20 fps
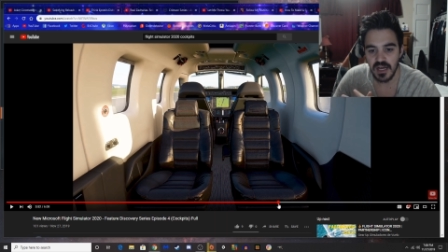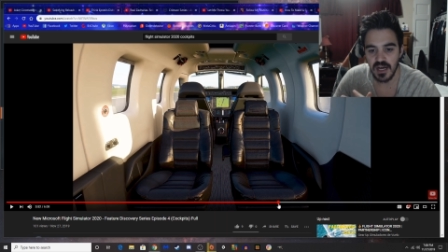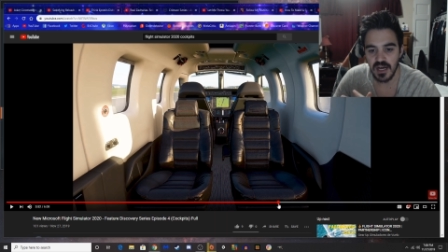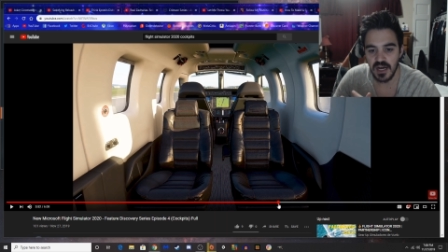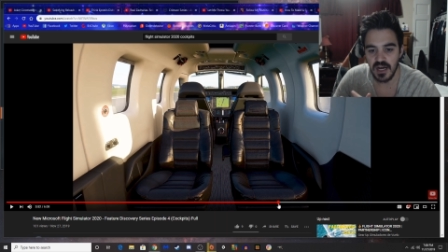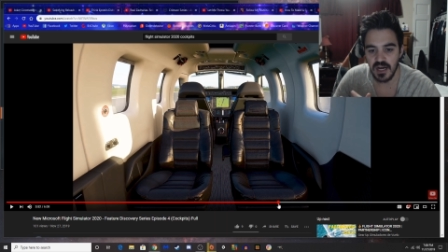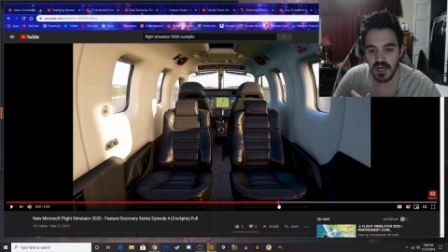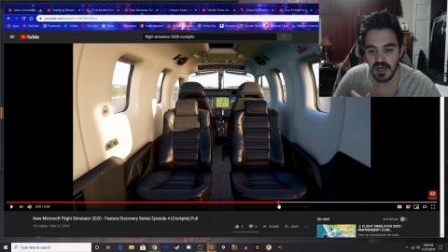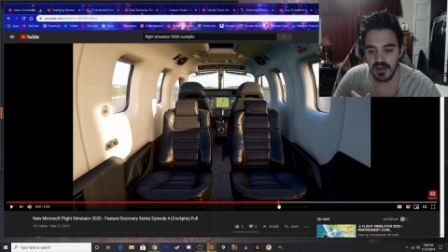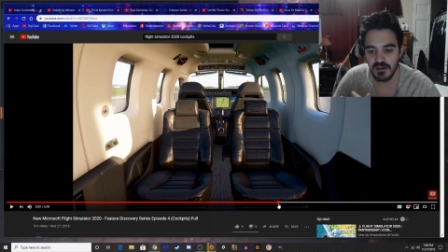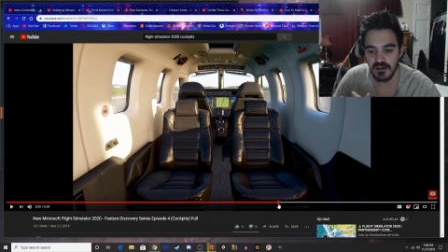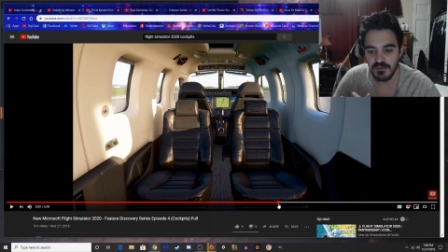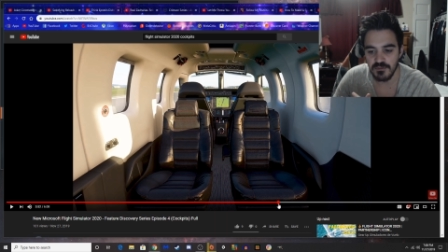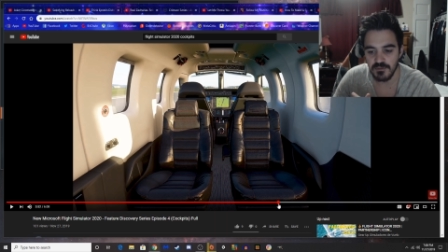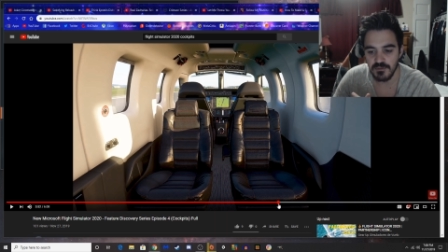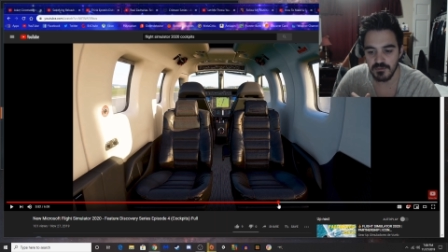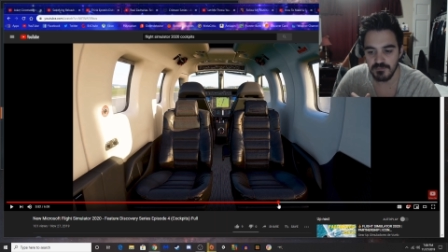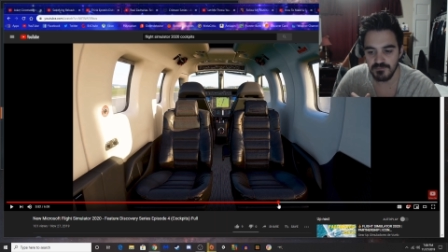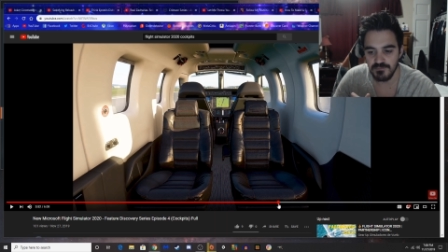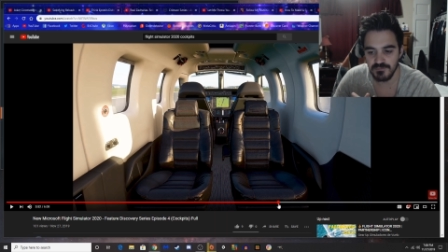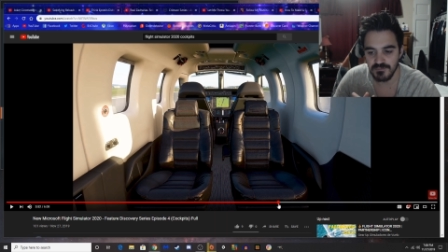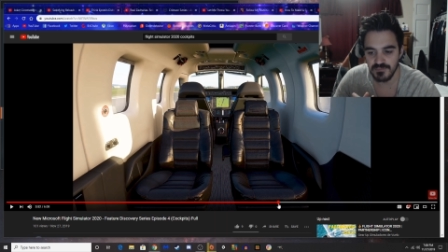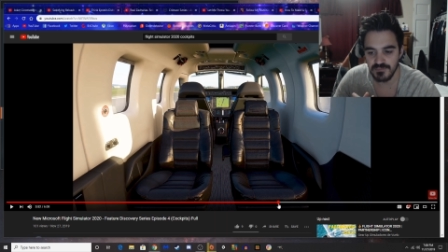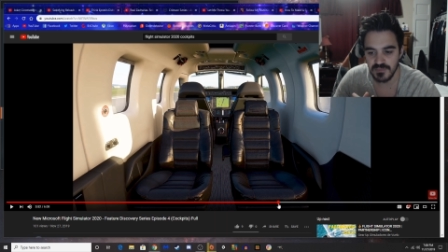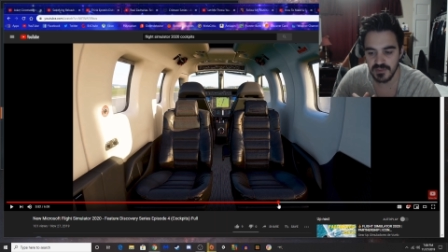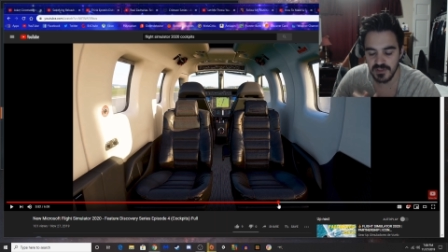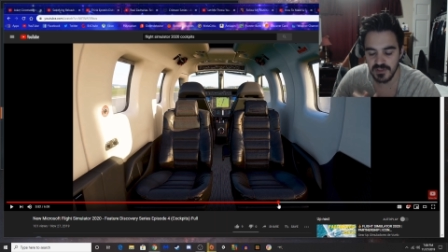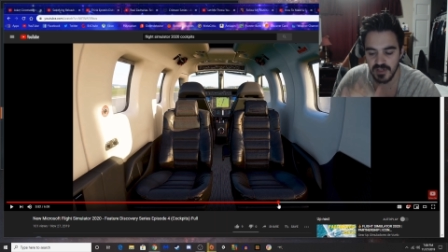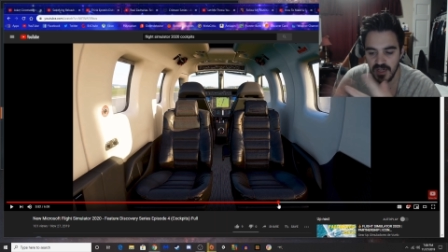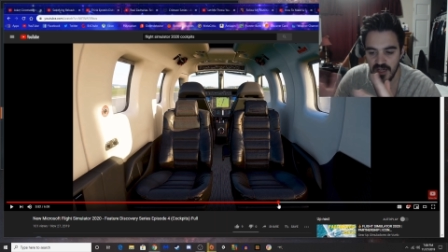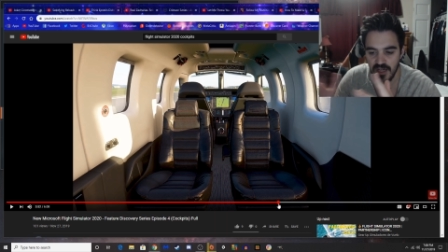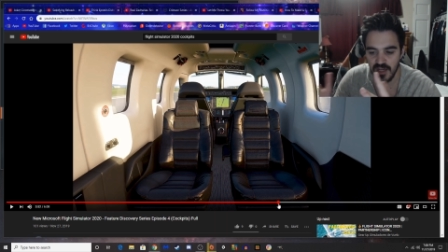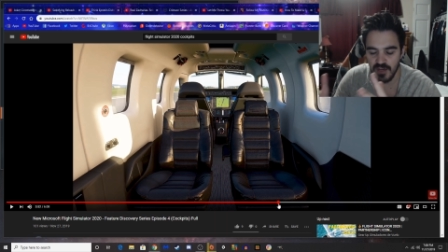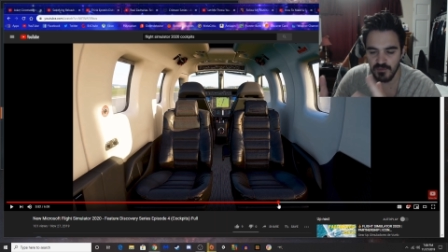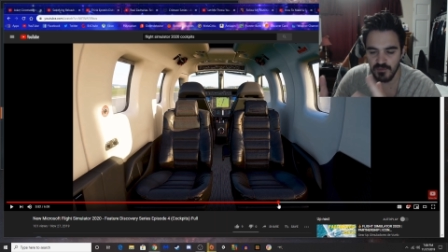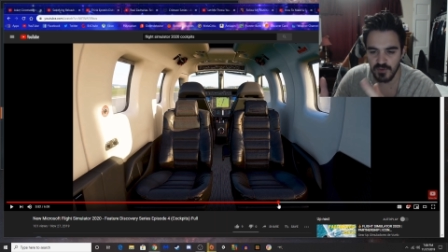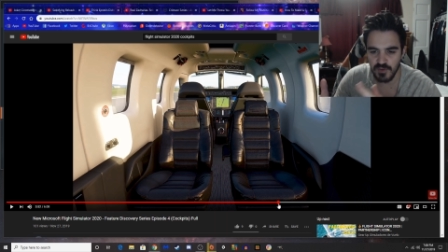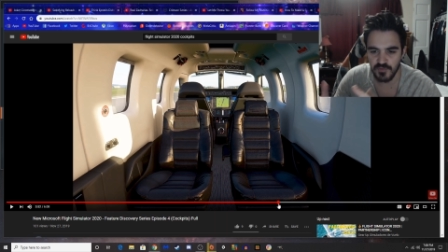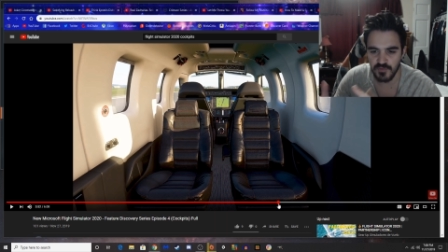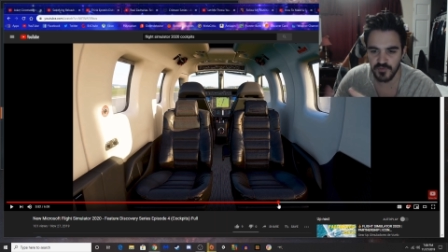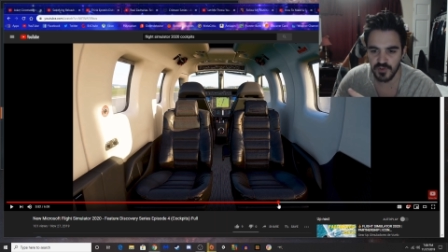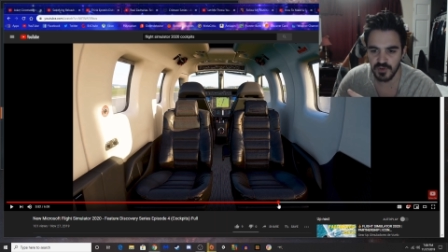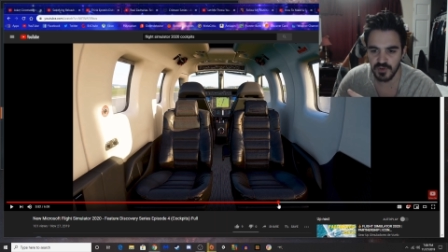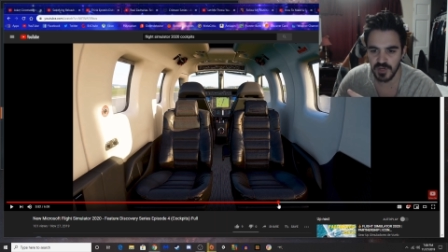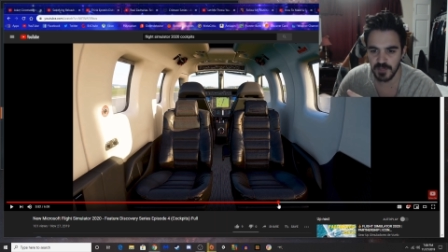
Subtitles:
For